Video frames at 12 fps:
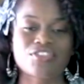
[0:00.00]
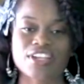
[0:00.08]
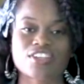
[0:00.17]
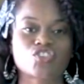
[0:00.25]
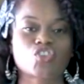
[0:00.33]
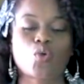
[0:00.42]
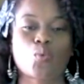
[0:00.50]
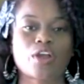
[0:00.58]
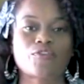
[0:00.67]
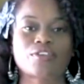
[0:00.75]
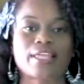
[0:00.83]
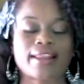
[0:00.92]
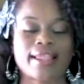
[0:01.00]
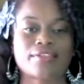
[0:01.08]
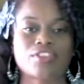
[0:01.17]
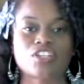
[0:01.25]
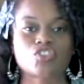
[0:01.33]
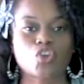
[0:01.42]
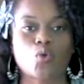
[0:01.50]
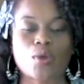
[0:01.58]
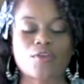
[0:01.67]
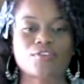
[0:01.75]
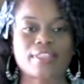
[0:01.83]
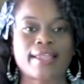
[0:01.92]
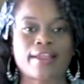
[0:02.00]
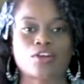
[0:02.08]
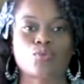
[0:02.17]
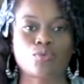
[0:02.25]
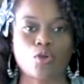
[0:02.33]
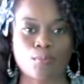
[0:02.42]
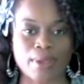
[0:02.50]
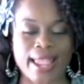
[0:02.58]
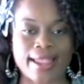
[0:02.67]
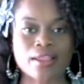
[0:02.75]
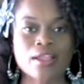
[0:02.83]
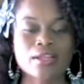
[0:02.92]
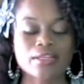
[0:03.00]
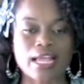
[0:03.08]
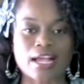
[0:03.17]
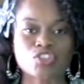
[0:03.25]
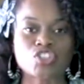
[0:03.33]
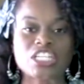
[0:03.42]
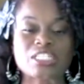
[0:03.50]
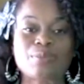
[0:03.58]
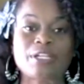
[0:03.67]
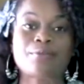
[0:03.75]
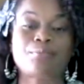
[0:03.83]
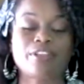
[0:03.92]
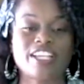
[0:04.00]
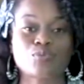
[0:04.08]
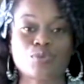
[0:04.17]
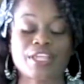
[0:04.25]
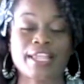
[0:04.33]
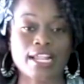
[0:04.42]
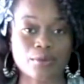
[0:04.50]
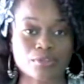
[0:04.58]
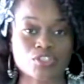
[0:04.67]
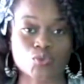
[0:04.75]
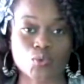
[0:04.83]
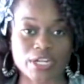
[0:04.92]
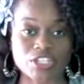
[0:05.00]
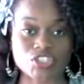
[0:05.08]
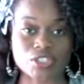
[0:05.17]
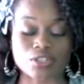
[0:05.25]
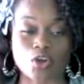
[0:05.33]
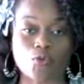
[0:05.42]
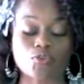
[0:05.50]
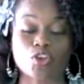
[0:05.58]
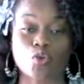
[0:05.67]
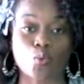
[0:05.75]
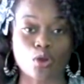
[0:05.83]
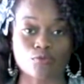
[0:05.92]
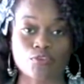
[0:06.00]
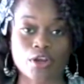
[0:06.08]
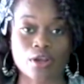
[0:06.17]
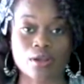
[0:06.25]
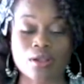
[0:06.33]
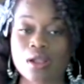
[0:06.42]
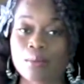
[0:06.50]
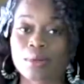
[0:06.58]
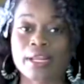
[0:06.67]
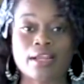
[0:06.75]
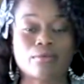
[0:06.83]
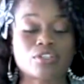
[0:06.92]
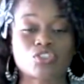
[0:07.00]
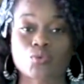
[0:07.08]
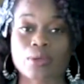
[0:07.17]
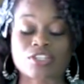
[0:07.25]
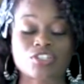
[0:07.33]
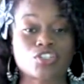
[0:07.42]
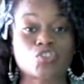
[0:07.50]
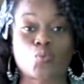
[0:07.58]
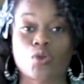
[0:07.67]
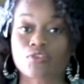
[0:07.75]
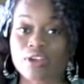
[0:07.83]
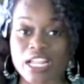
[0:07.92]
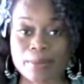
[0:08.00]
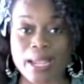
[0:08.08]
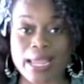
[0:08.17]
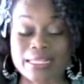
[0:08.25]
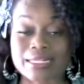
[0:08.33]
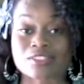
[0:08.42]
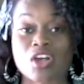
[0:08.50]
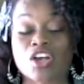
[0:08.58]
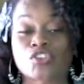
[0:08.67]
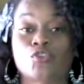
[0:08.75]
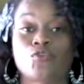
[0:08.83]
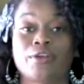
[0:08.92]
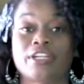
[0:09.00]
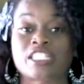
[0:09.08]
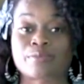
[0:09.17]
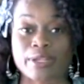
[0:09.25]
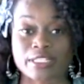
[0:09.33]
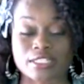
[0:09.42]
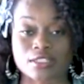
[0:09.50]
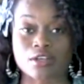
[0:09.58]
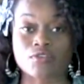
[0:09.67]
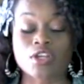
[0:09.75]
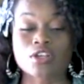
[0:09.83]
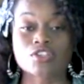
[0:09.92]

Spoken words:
there's no way for that hair to grow back. Now, she's being blessed with a hair restoration and hopefully it'll work for her, but hair restoration doesn't work for everybody and it's also very expensive.